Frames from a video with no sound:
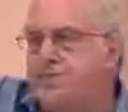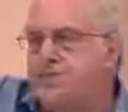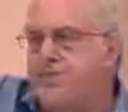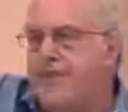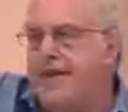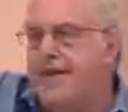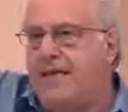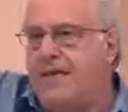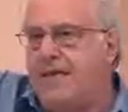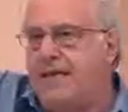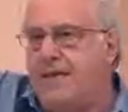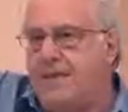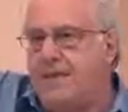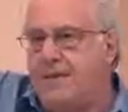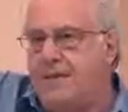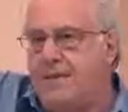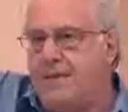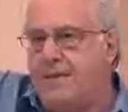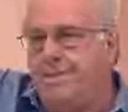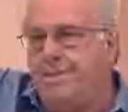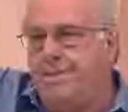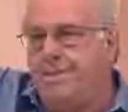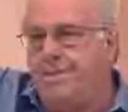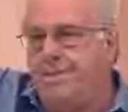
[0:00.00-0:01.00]
spending,
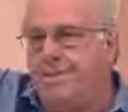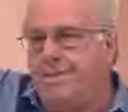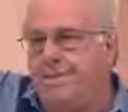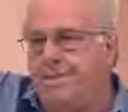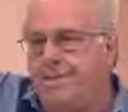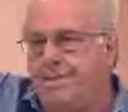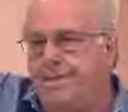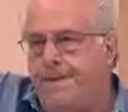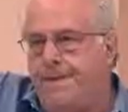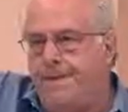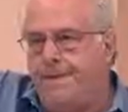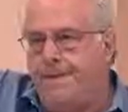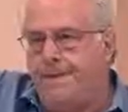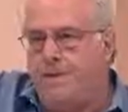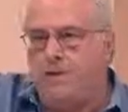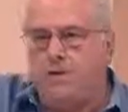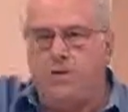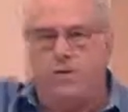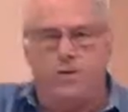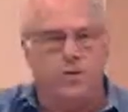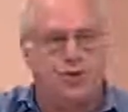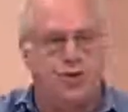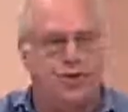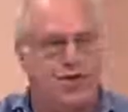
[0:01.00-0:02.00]

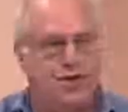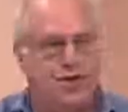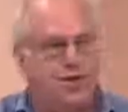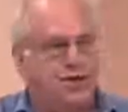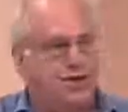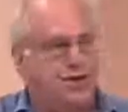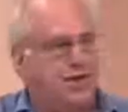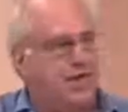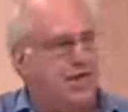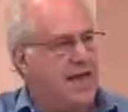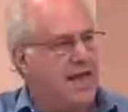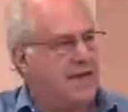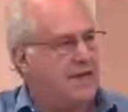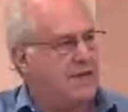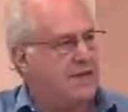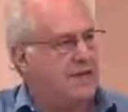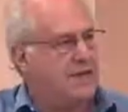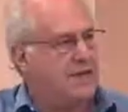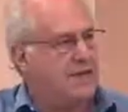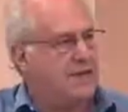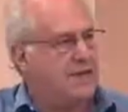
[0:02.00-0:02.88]
no change in taxes.